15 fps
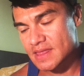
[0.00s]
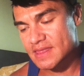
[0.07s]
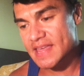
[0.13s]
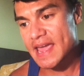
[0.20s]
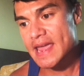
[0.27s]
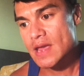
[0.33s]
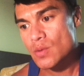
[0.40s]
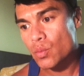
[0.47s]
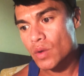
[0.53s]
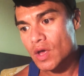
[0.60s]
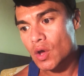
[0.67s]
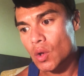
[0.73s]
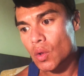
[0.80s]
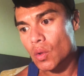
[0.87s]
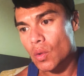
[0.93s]
they
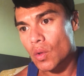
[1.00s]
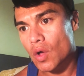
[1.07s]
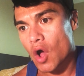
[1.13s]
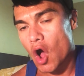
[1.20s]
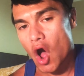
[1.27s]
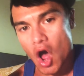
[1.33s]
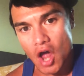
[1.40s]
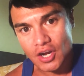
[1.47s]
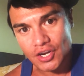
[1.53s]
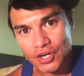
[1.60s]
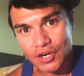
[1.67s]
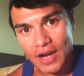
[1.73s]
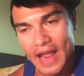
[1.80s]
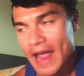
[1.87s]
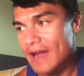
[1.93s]
will
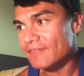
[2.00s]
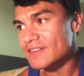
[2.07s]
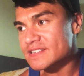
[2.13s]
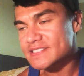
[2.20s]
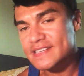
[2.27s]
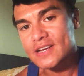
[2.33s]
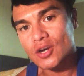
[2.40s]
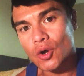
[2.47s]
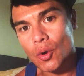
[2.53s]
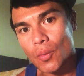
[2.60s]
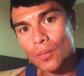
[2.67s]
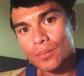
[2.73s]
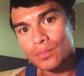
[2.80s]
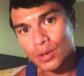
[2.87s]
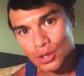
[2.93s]
honor every single
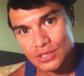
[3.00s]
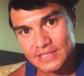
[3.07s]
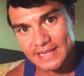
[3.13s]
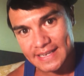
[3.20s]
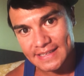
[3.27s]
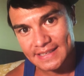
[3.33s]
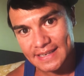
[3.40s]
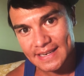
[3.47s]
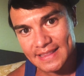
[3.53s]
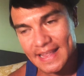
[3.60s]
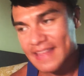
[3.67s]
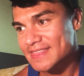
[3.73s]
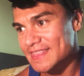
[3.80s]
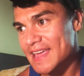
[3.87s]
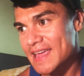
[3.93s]
person
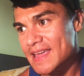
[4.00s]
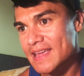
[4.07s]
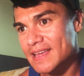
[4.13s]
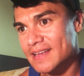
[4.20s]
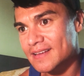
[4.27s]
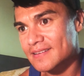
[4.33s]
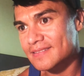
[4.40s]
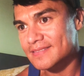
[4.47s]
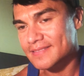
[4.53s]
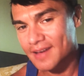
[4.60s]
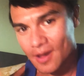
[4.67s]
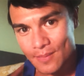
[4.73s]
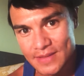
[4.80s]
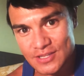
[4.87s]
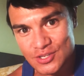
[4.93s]
that they
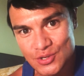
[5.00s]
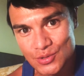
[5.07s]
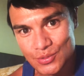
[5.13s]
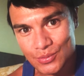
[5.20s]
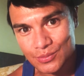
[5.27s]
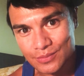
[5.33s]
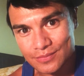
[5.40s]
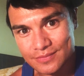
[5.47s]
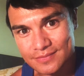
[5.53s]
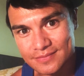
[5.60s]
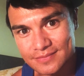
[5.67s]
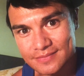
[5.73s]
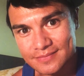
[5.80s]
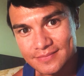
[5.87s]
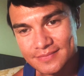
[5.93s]
come into
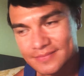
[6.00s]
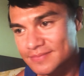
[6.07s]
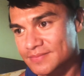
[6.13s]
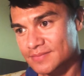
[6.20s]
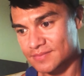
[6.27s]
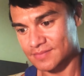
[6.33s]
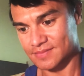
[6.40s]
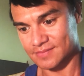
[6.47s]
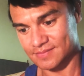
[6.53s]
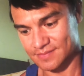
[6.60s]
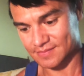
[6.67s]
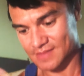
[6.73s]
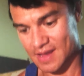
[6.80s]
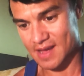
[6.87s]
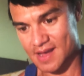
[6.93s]

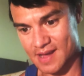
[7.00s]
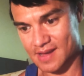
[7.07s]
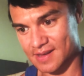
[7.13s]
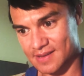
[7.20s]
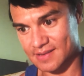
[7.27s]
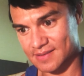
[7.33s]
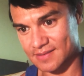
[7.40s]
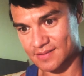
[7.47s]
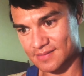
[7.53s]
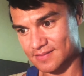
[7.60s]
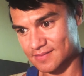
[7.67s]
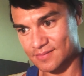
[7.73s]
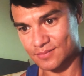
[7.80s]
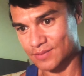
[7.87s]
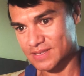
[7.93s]
uh,
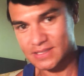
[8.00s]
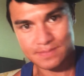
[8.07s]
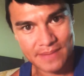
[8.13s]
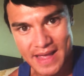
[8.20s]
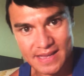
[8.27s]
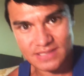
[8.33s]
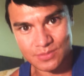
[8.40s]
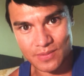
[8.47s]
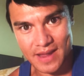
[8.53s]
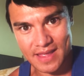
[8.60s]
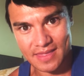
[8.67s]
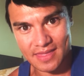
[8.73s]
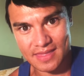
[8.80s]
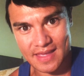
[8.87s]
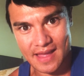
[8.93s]
respects
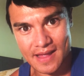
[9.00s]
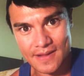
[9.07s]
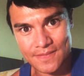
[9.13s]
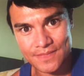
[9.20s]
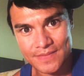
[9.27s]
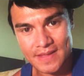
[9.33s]
with, yeah?